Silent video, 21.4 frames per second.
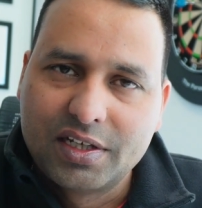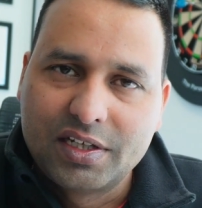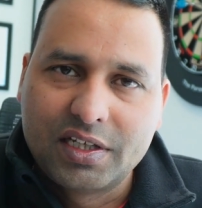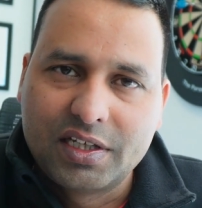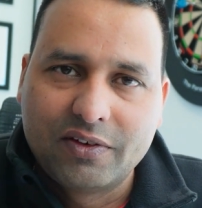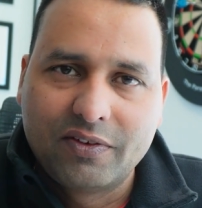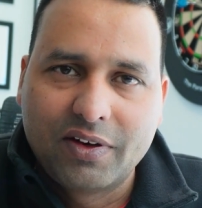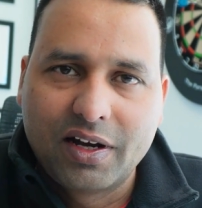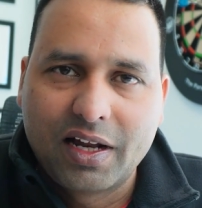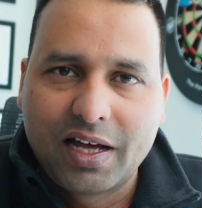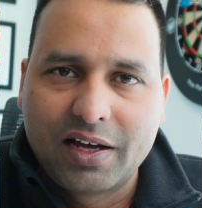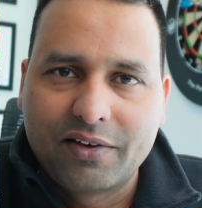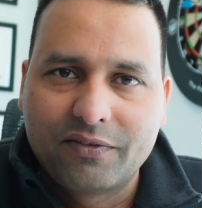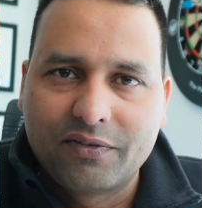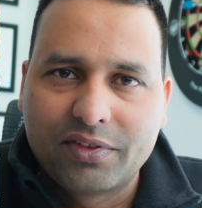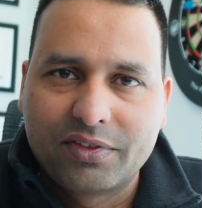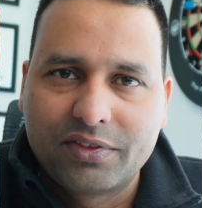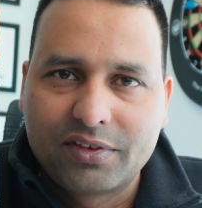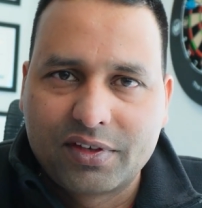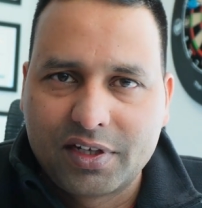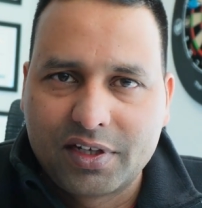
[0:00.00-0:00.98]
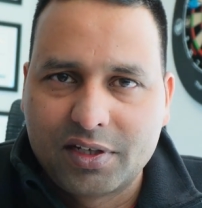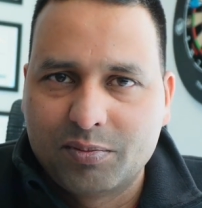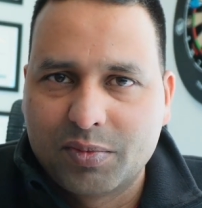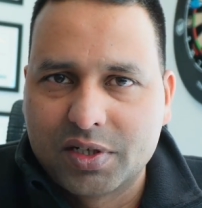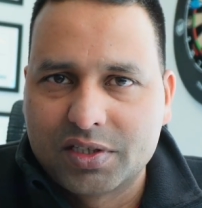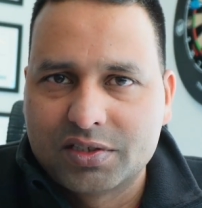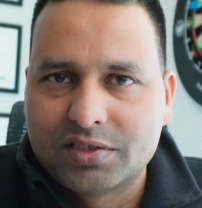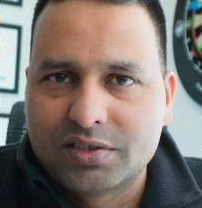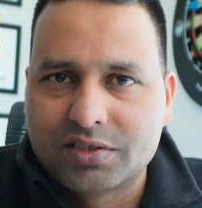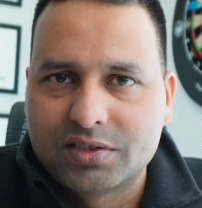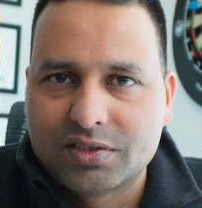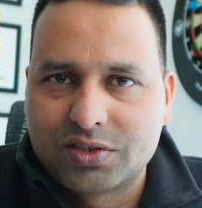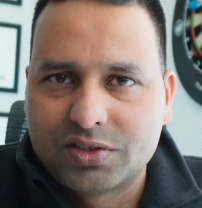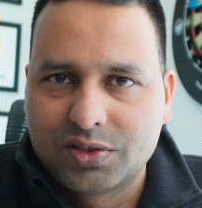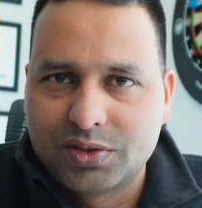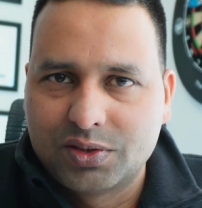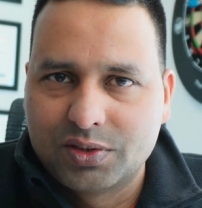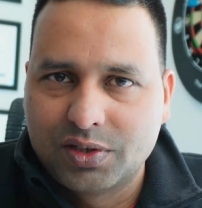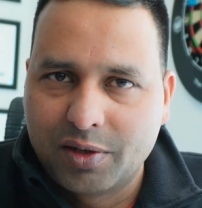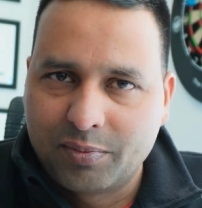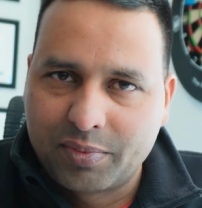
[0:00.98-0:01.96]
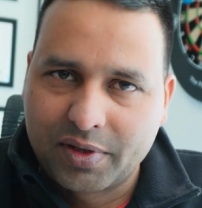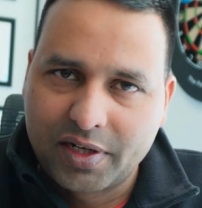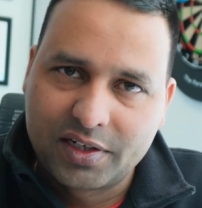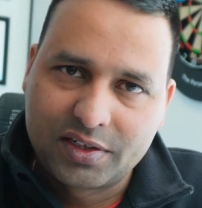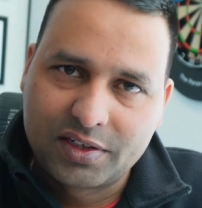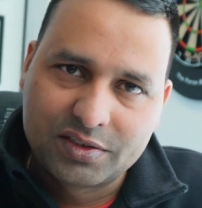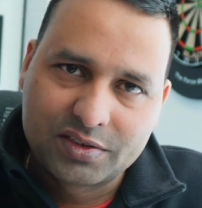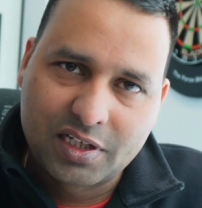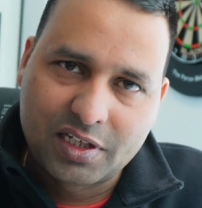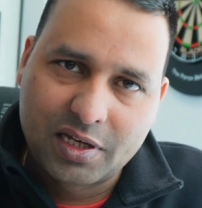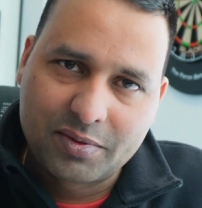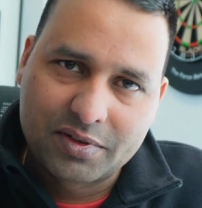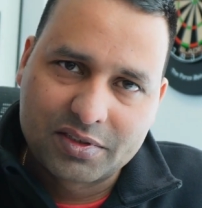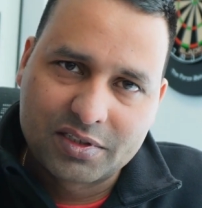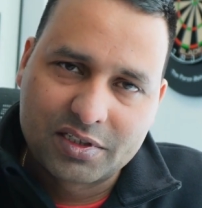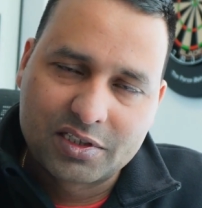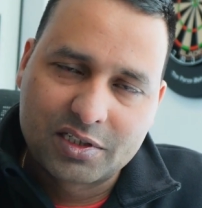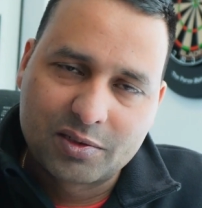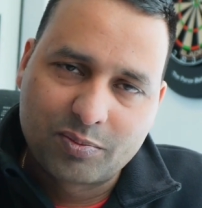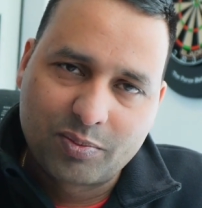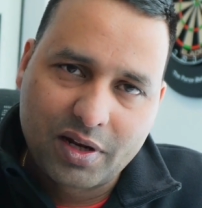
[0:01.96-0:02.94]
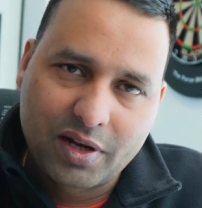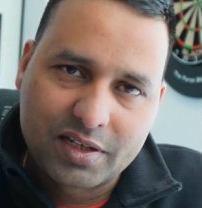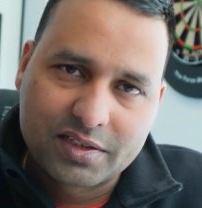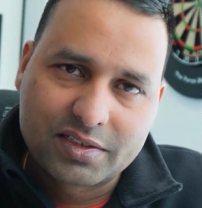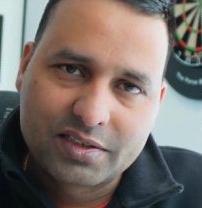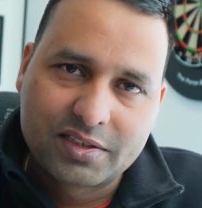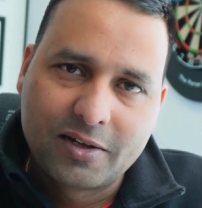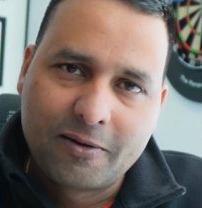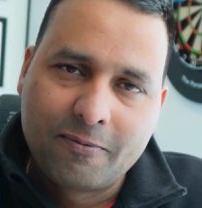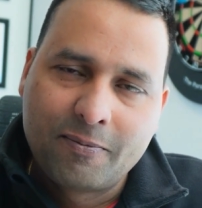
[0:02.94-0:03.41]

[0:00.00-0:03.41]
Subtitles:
you will have 3 months to upgrade to Cyber Essentials Plus.